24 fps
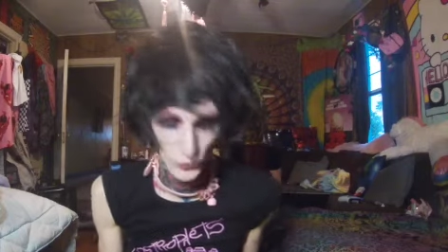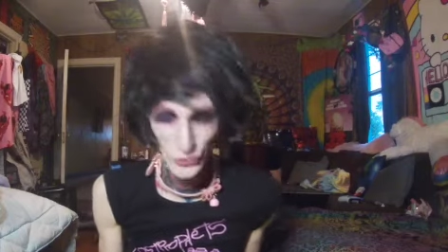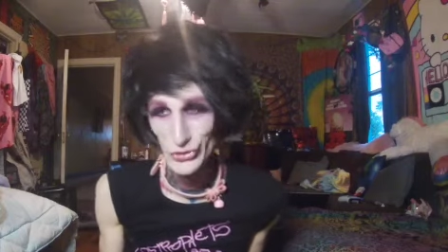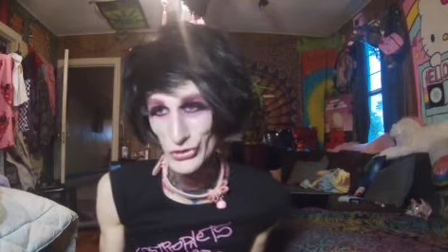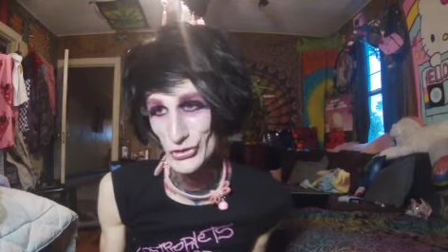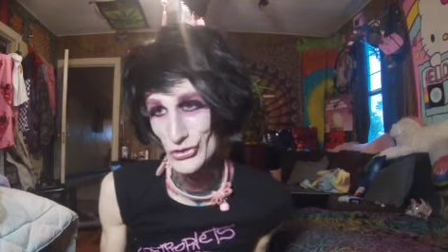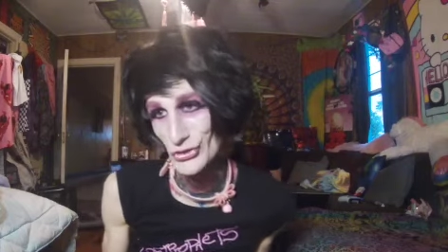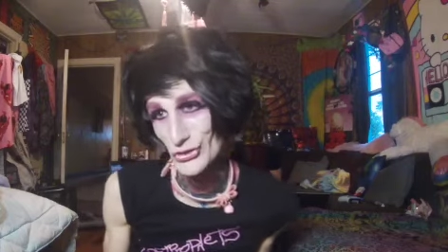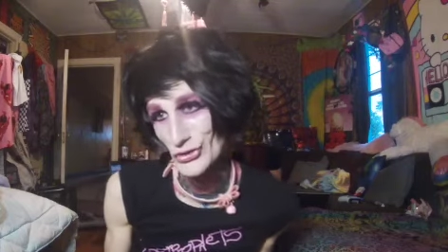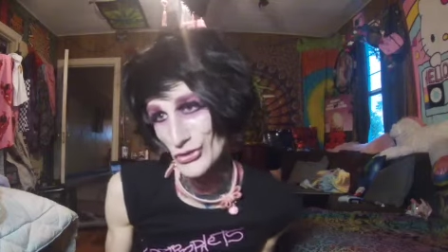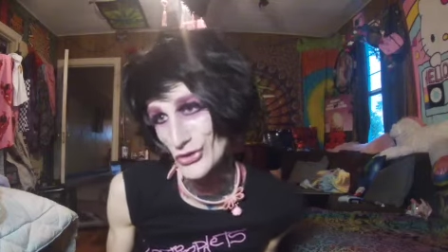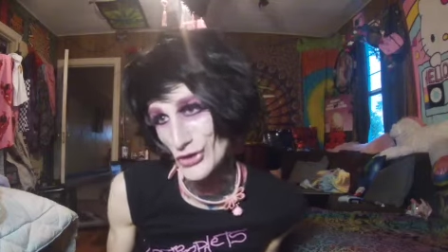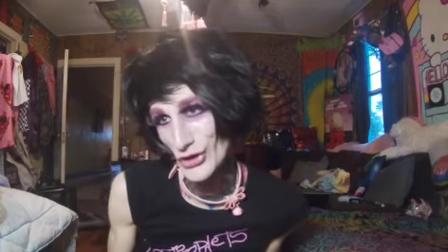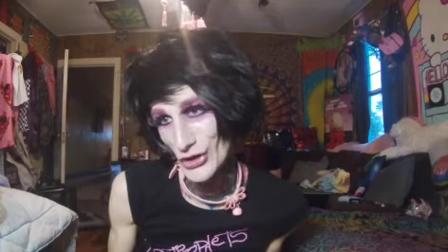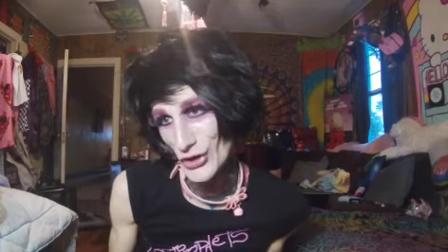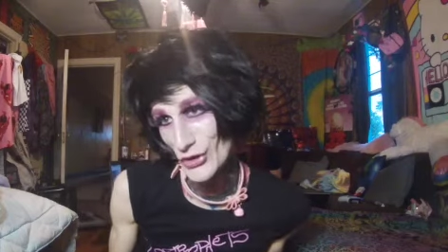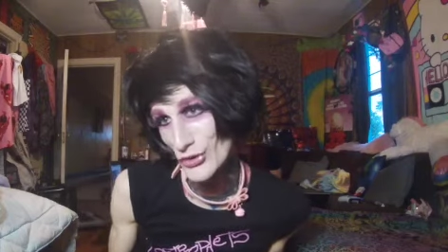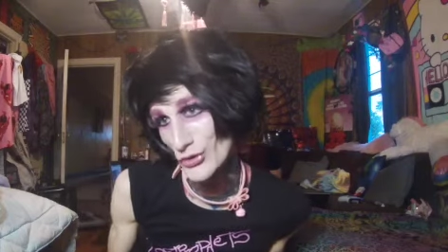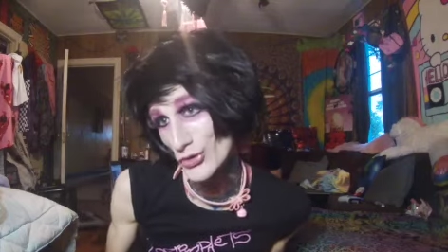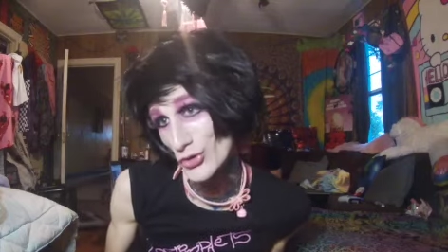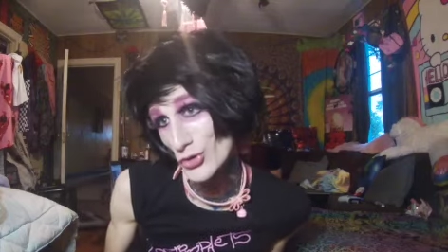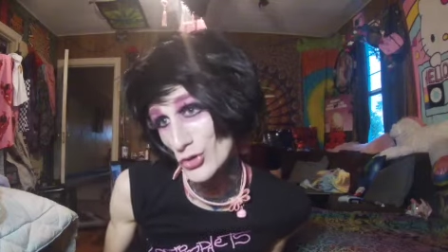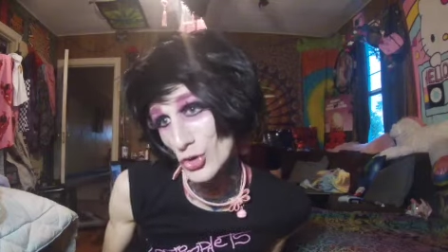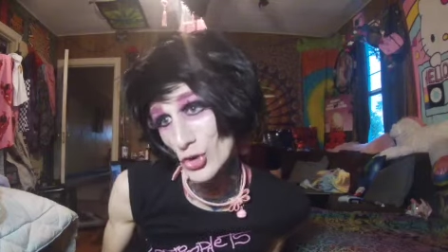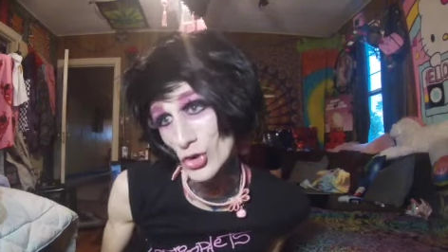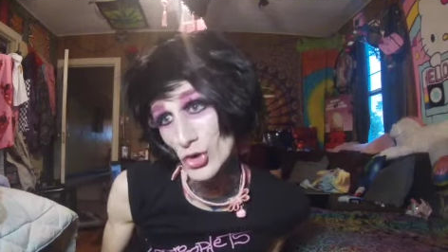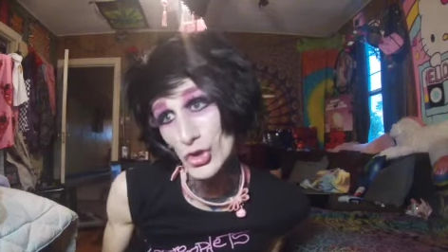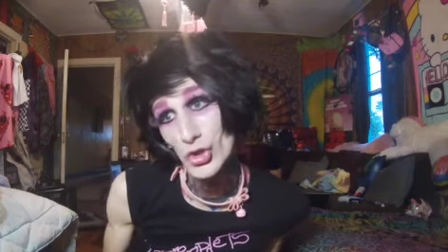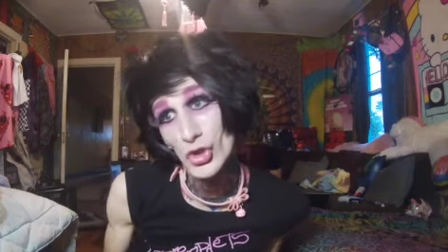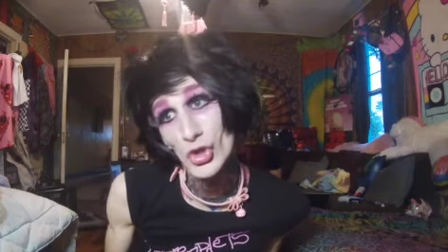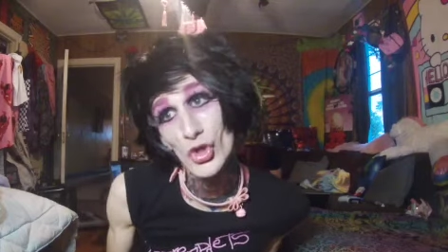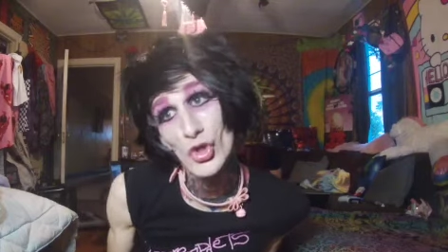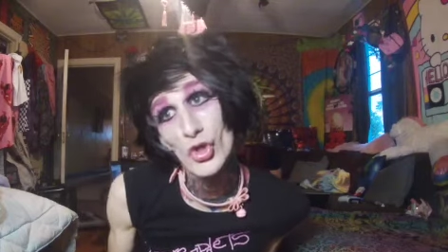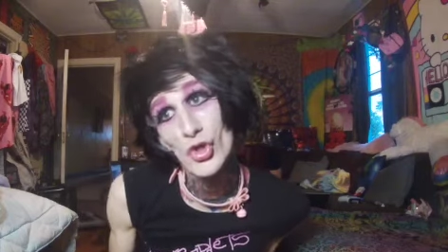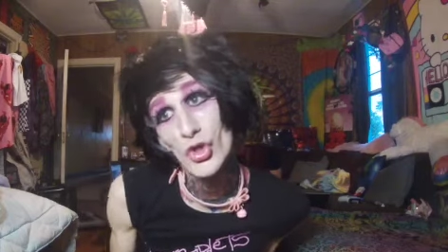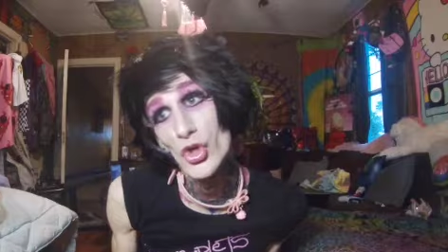Let's look how the look
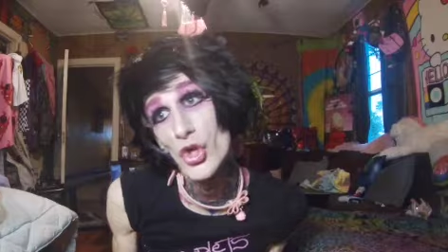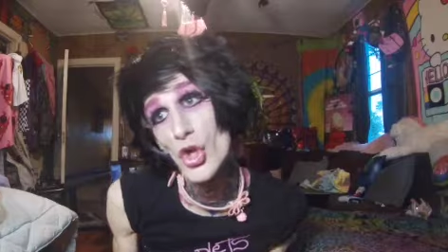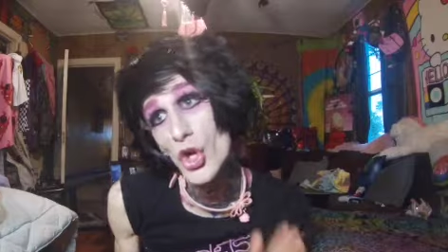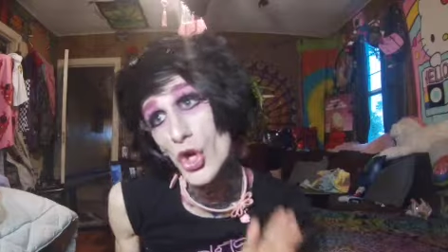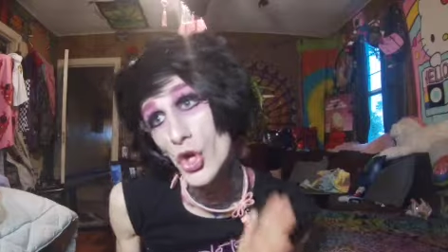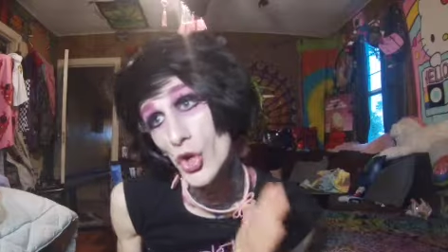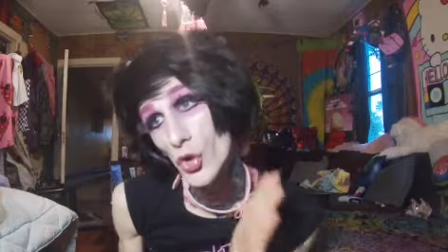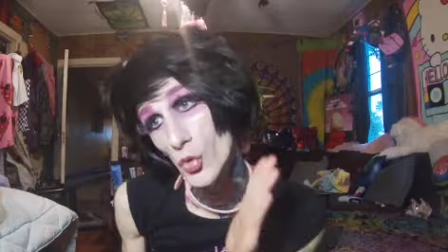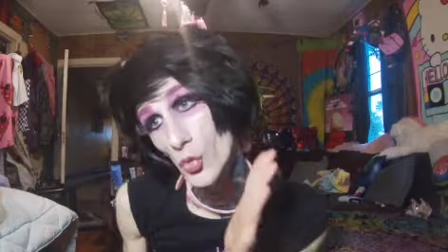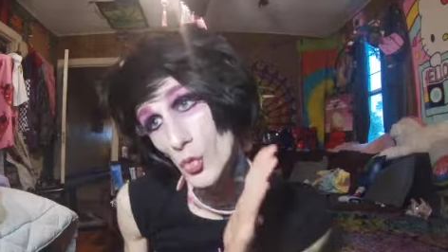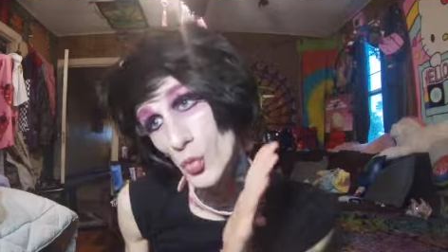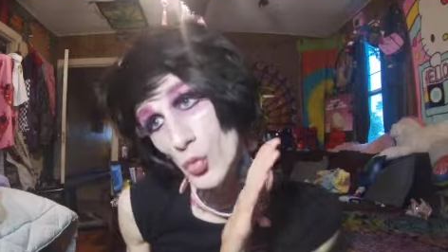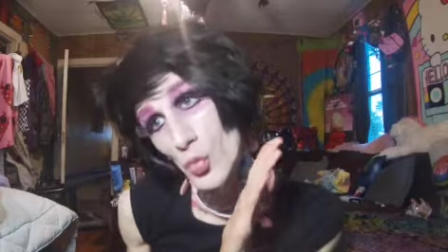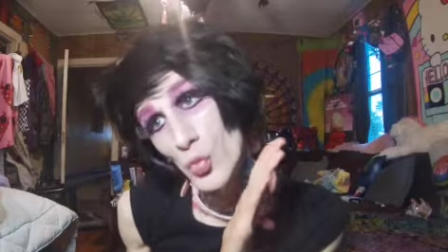turned out.